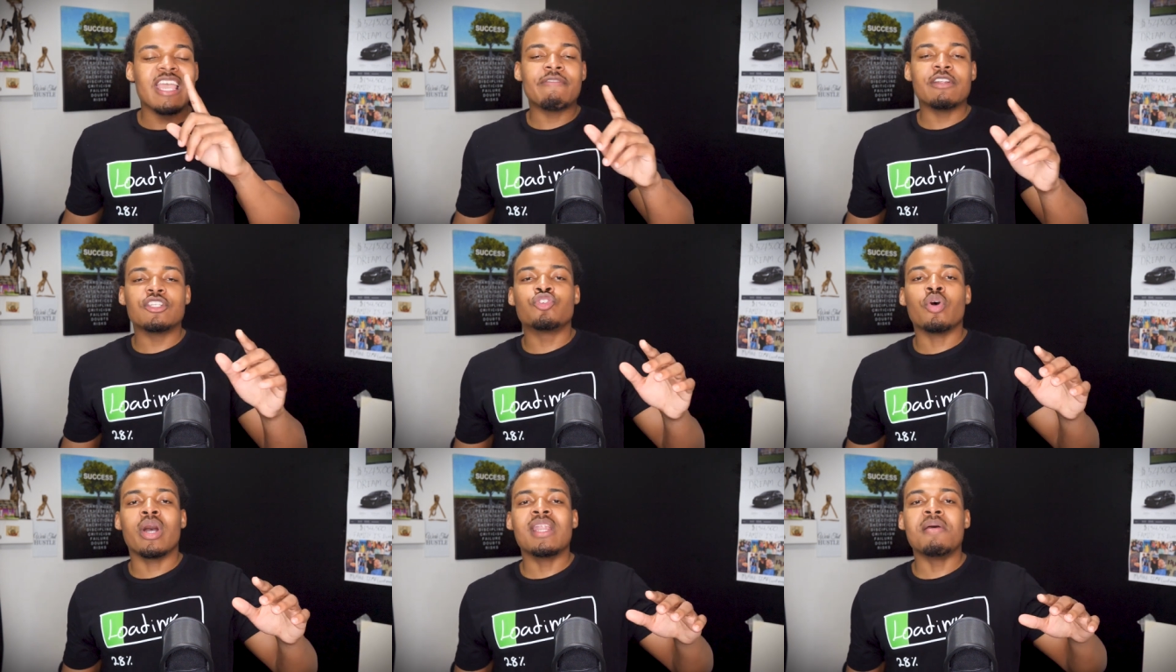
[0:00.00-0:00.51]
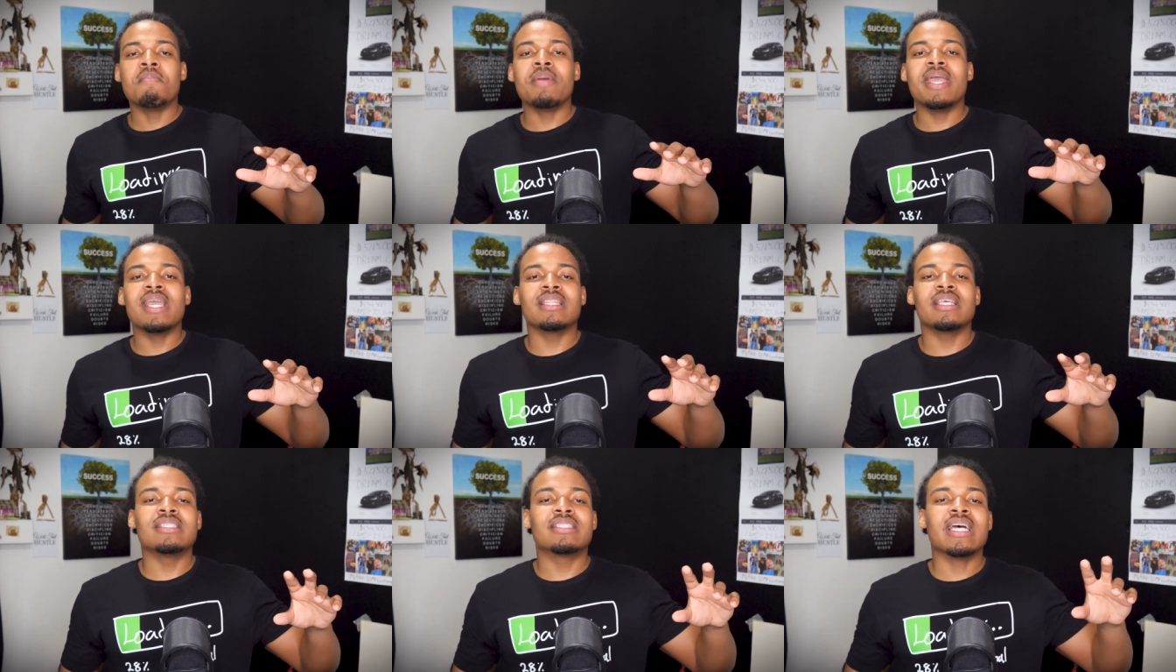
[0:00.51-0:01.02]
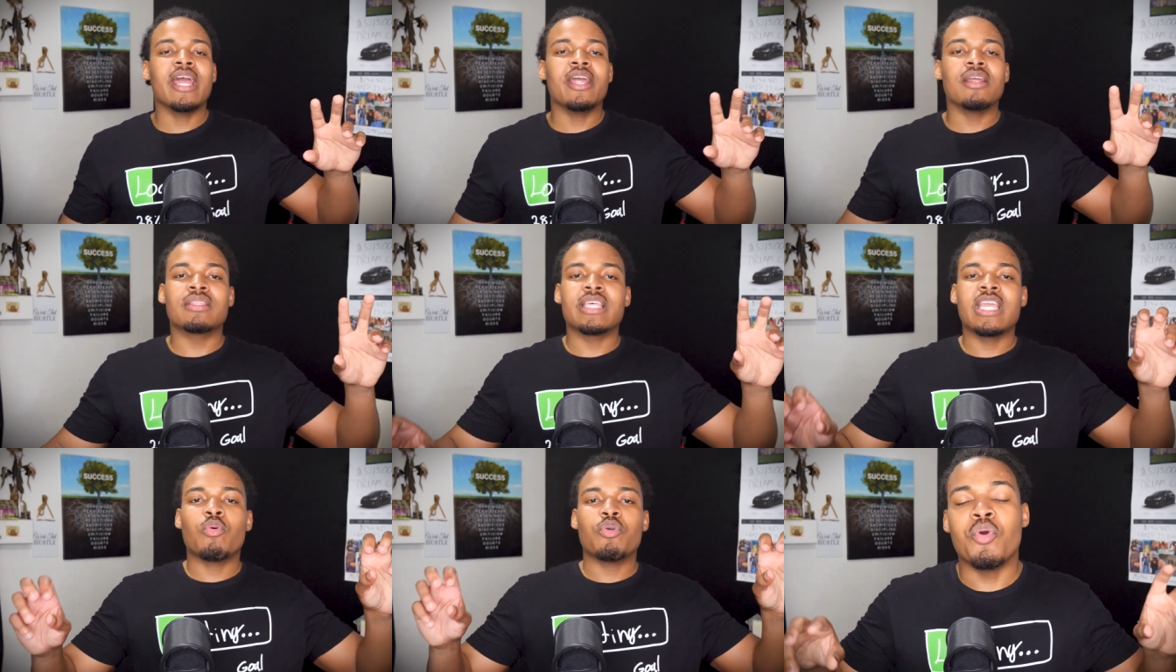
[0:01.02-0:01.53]
if you're trying to make the entire
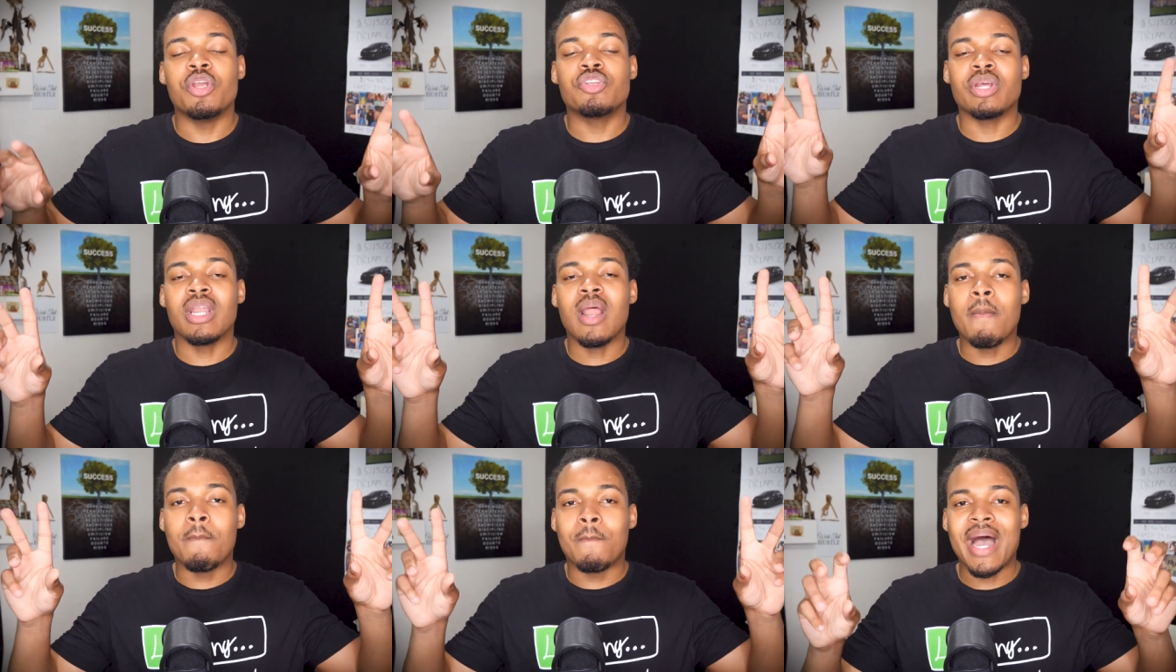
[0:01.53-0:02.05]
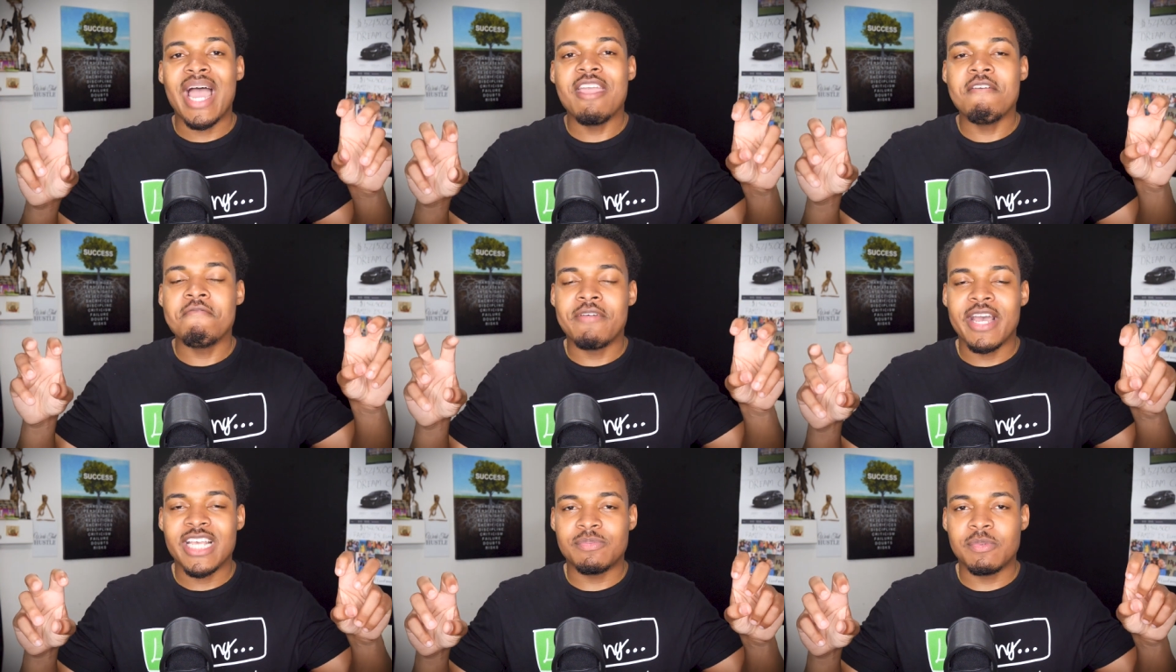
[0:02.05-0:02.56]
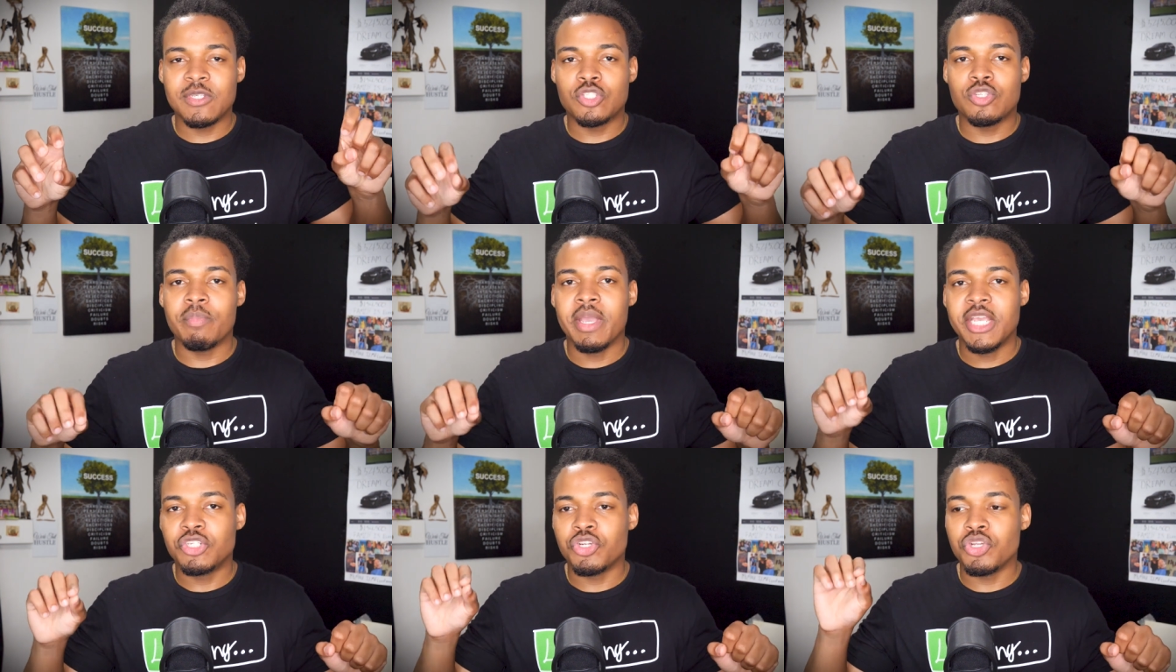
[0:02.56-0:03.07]
thing, when you're trying to buy investments
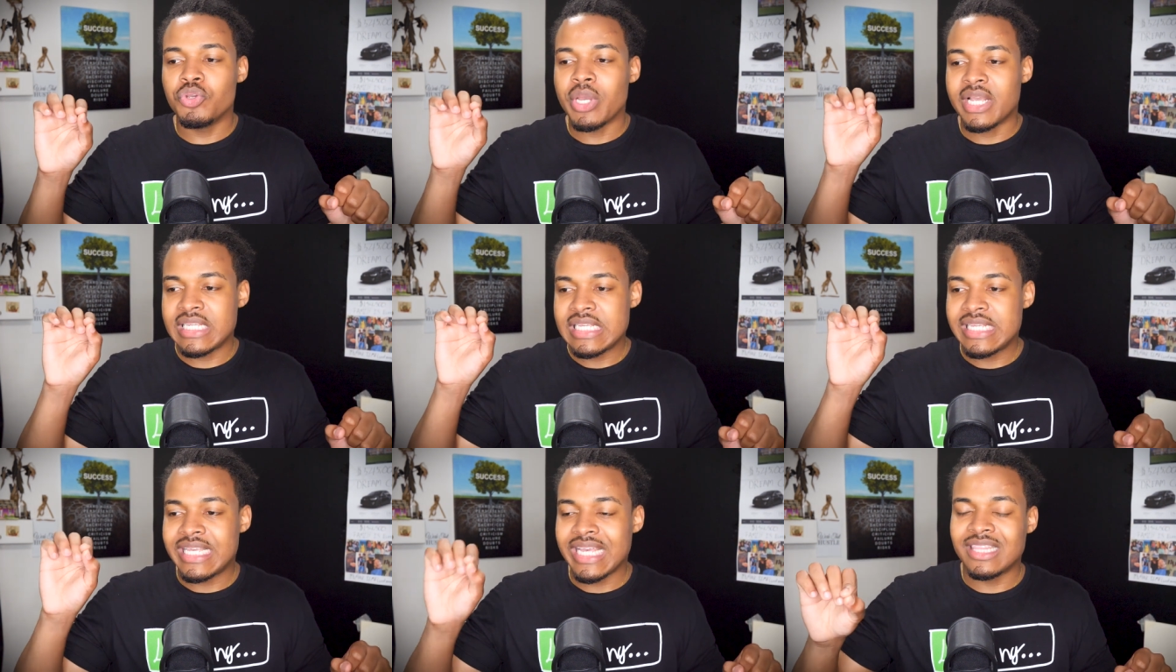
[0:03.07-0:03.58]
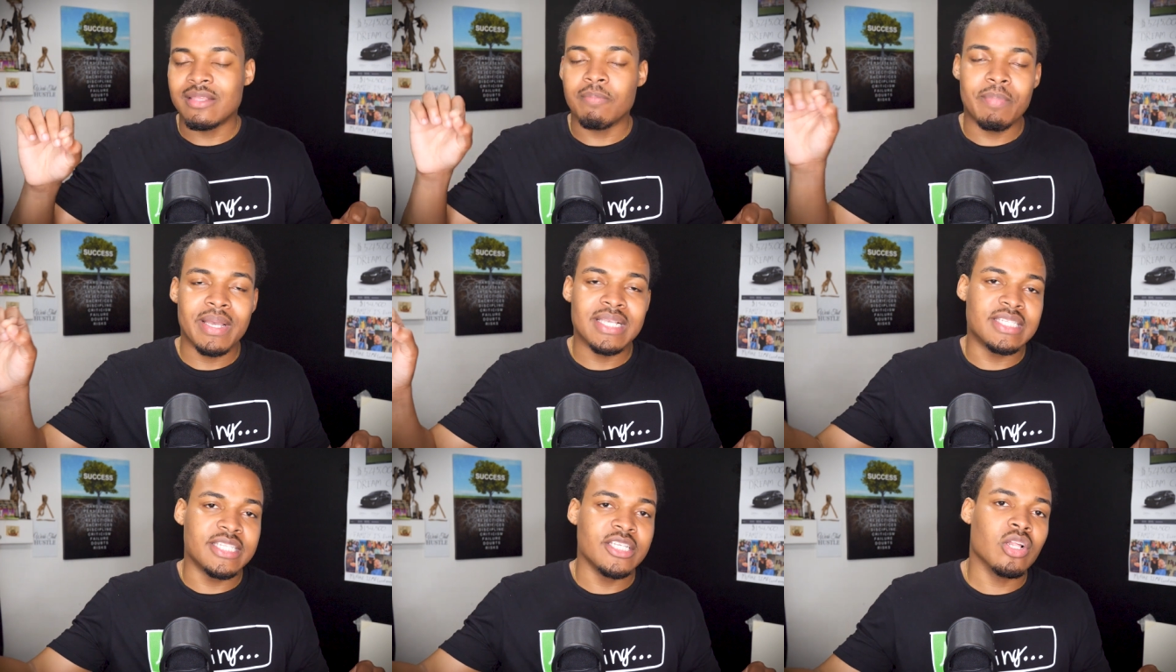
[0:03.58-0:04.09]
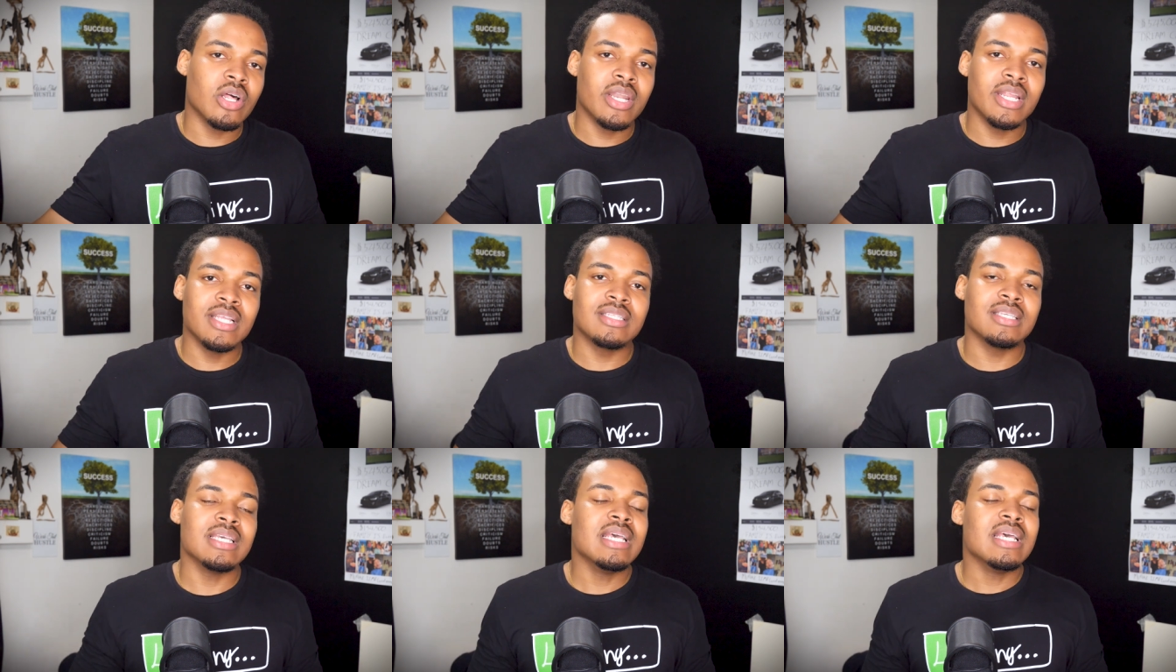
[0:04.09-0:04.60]
to make sure you actually get the best deal on
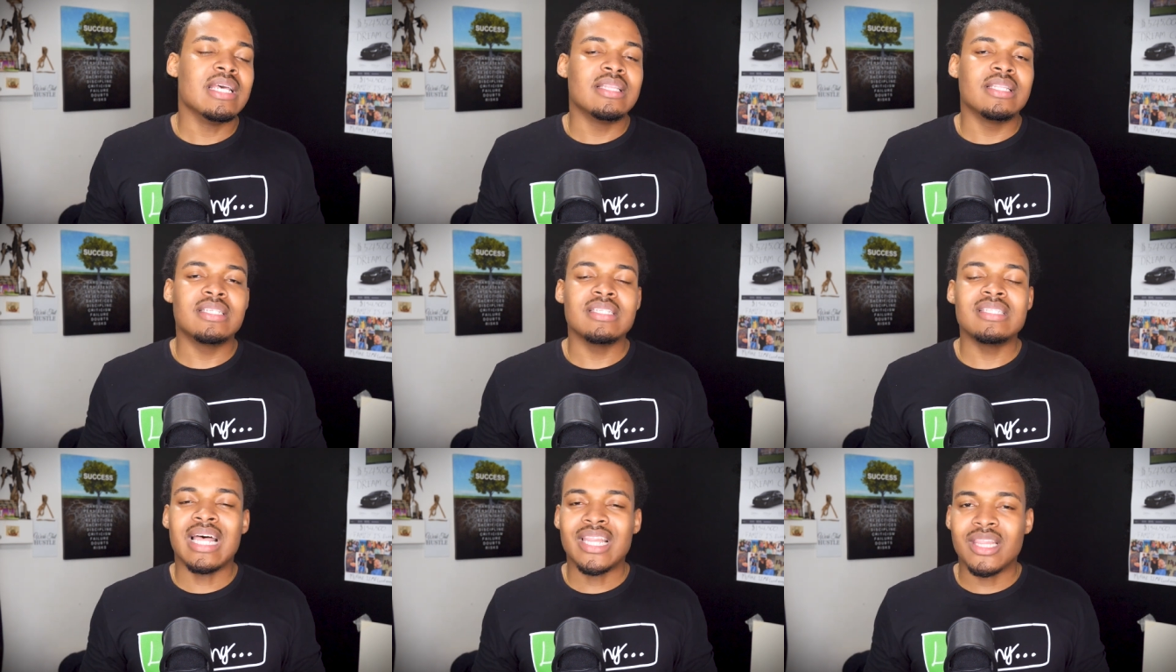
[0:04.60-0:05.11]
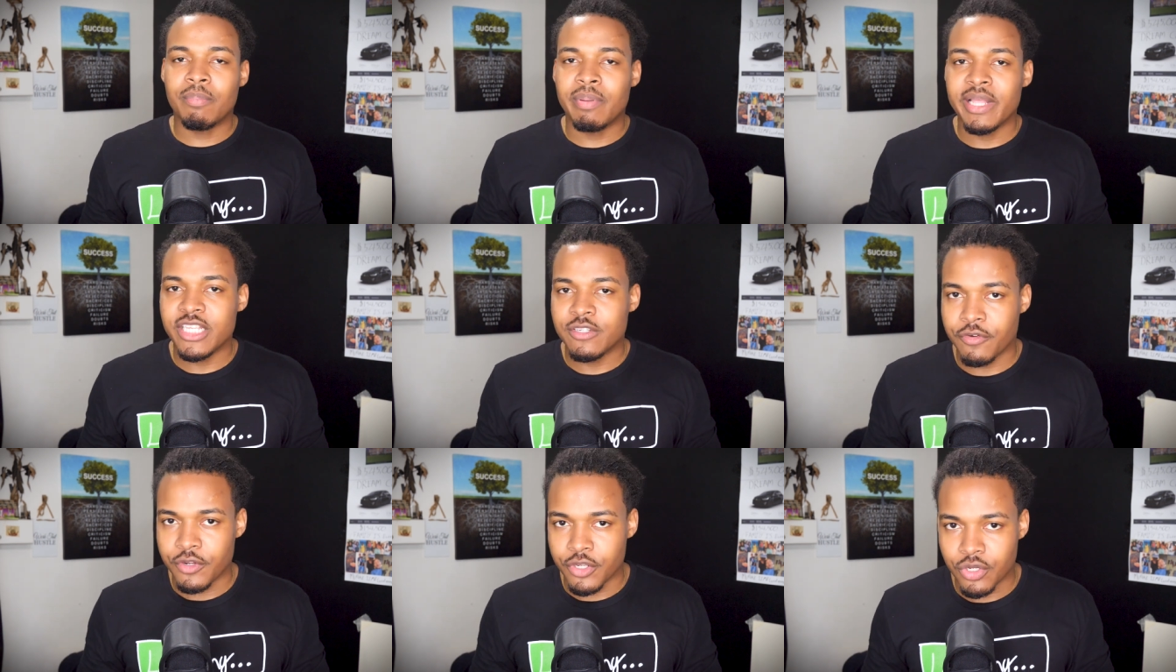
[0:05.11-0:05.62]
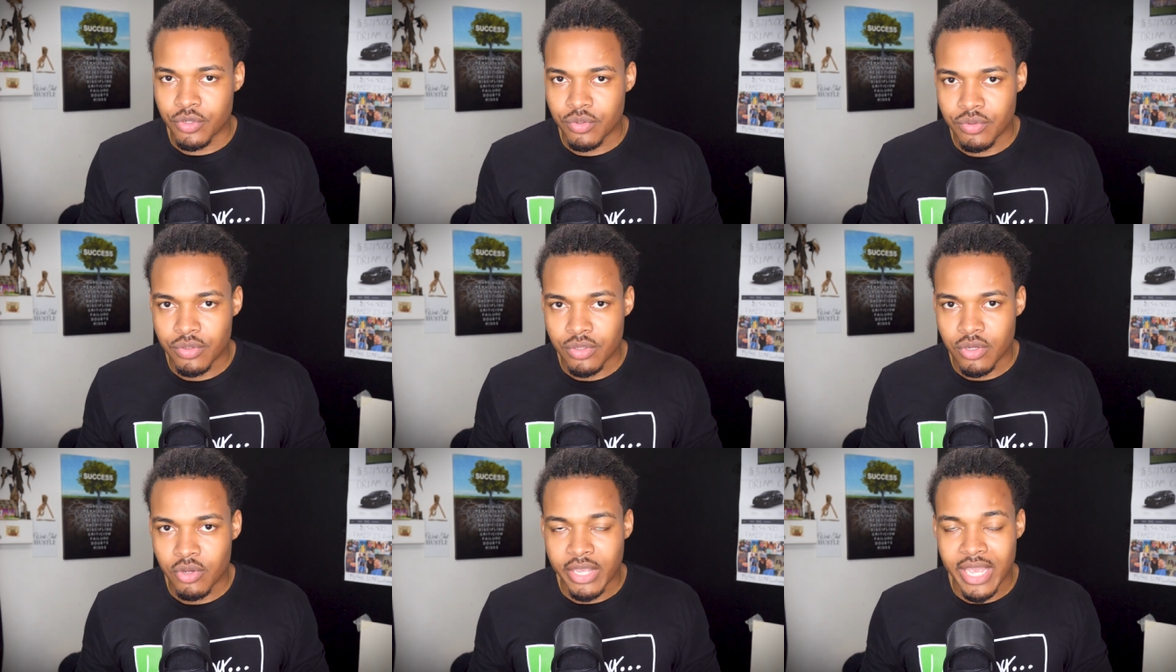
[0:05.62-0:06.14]
it, this is not the place for you,
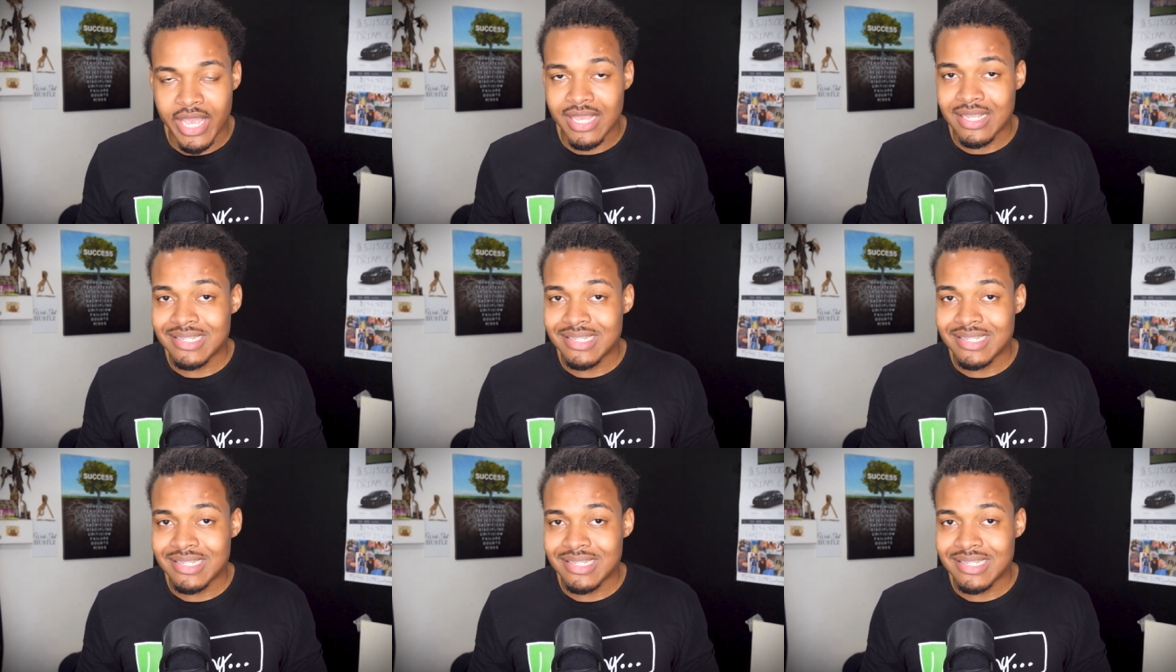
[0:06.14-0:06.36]
okay?